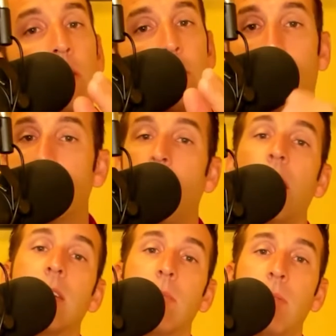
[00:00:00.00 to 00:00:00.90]
don't
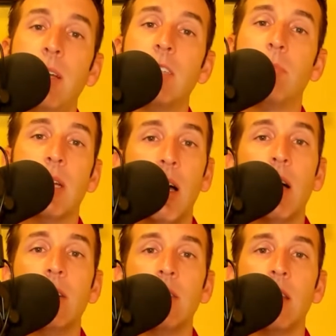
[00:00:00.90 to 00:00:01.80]
talk to the police
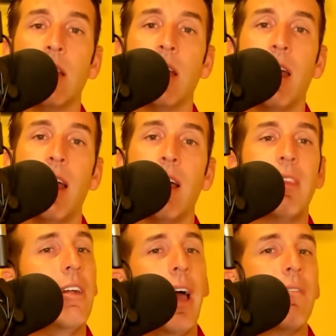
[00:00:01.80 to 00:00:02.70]
because
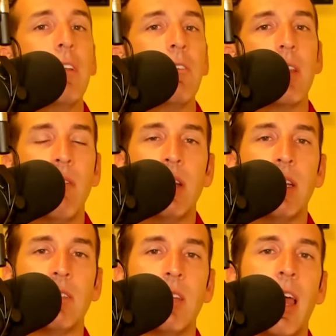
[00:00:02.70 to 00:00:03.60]
they don't have any real
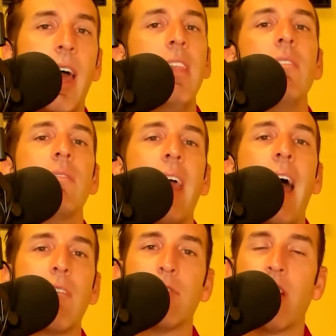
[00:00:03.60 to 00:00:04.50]
evidence. And even if they
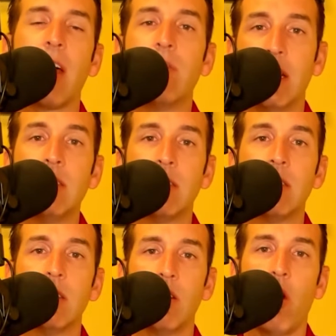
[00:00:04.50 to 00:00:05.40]
have real
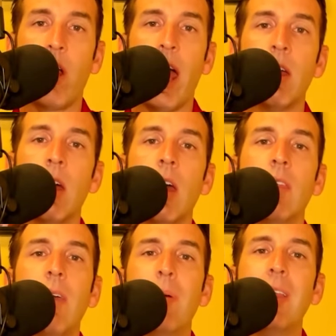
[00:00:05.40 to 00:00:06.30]
evidence, okay,
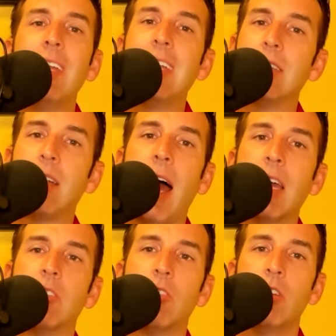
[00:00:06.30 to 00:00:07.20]
the ability to tie
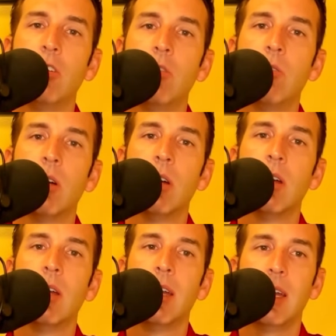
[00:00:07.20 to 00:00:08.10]
it to you
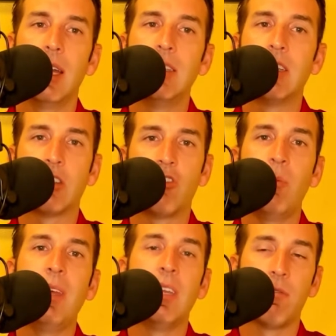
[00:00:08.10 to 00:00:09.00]
is
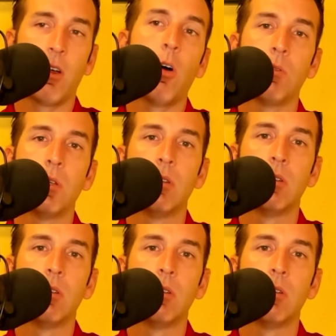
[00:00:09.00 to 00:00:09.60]
extremely difficult,